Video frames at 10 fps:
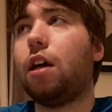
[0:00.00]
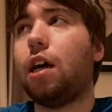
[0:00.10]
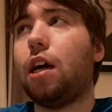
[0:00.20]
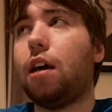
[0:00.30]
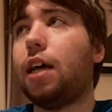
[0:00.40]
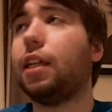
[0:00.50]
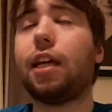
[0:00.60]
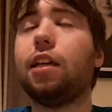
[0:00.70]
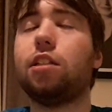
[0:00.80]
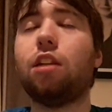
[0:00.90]
And
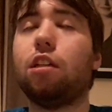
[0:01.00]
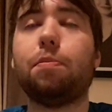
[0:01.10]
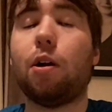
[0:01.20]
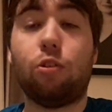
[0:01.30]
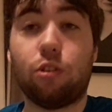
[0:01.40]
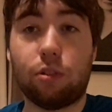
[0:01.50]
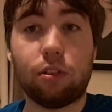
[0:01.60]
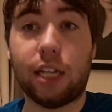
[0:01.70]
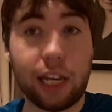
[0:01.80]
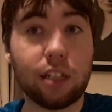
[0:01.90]
again, it's not about
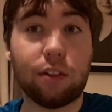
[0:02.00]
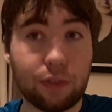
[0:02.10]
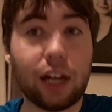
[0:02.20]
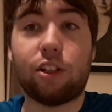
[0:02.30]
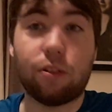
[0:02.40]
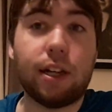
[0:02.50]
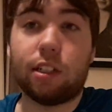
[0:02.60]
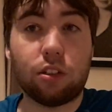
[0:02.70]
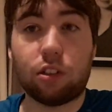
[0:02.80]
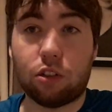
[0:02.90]
taking the fight to
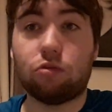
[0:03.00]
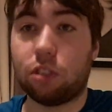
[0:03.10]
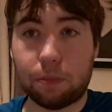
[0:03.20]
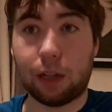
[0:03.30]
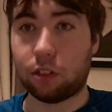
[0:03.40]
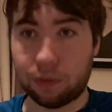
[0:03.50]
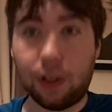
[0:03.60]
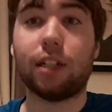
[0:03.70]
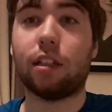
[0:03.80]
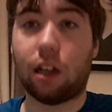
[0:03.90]
any other country. It's about
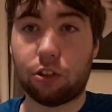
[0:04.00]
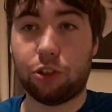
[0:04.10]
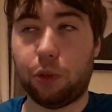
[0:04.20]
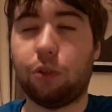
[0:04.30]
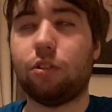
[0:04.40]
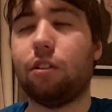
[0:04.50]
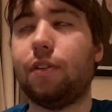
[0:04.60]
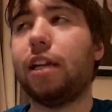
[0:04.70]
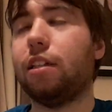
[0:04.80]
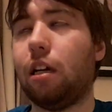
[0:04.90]
defending our shores,
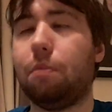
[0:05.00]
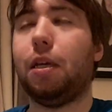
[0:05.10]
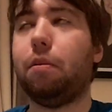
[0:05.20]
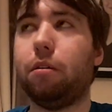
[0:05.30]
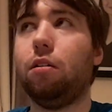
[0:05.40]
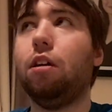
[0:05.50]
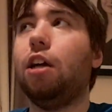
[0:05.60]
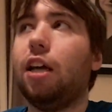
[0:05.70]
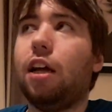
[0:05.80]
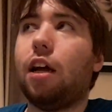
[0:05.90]
defending our people.
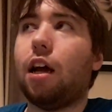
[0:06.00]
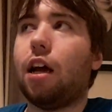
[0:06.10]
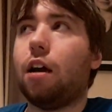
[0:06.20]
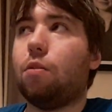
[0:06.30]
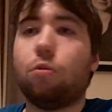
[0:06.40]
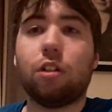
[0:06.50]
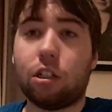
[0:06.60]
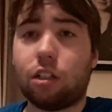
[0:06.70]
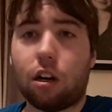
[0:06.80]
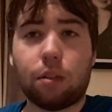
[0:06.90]
We're
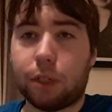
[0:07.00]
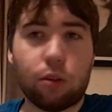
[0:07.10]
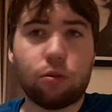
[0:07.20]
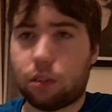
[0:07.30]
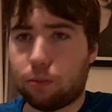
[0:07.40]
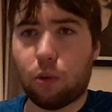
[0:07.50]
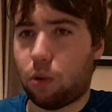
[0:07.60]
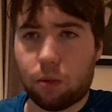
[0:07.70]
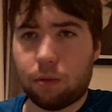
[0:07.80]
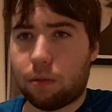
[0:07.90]
not talking about going to
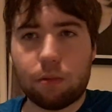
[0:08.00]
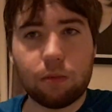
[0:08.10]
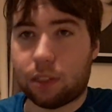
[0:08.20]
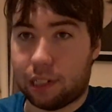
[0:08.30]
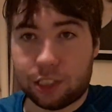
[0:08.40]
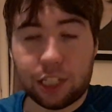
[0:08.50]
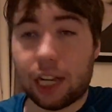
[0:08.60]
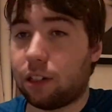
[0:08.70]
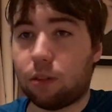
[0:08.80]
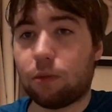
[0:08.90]
war with
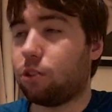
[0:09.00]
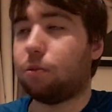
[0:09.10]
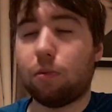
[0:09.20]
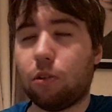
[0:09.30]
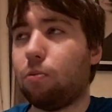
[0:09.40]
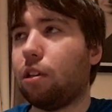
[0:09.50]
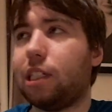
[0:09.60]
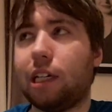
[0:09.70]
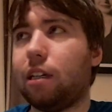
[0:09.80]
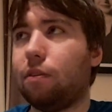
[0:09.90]
China or what. We don't want
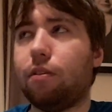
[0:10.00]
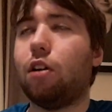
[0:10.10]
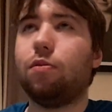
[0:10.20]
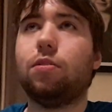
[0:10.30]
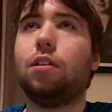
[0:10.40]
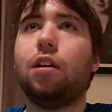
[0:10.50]
to get involved.